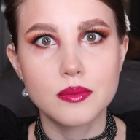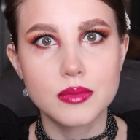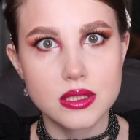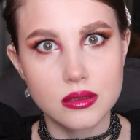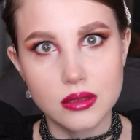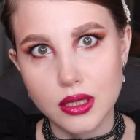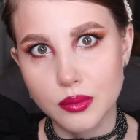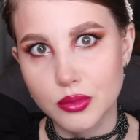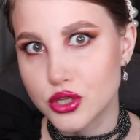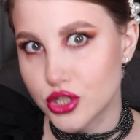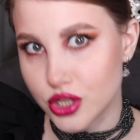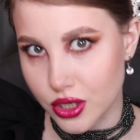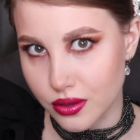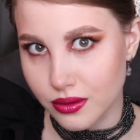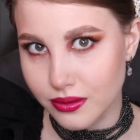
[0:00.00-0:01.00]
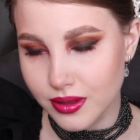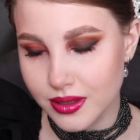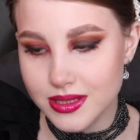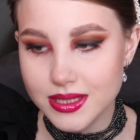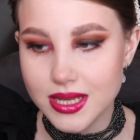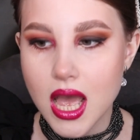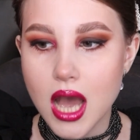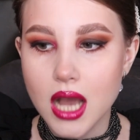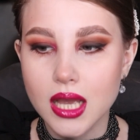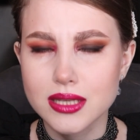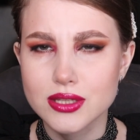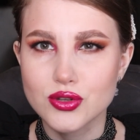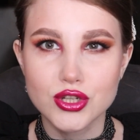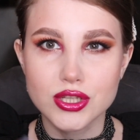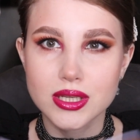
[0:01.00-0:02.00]
I'm still gonna be sharing this
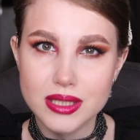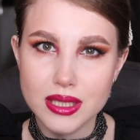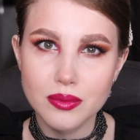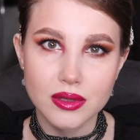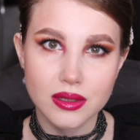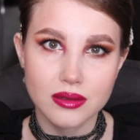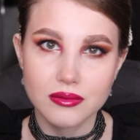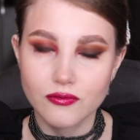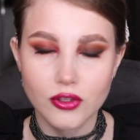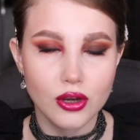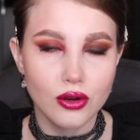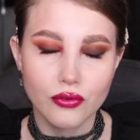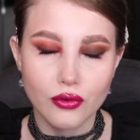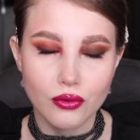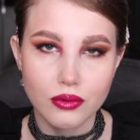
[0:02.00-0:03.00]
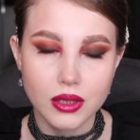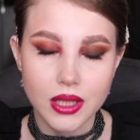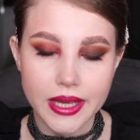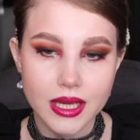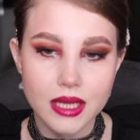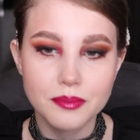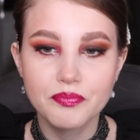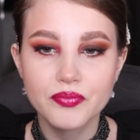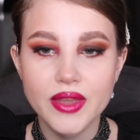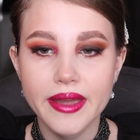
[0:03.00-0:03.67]
because you just skip the video if you really like it.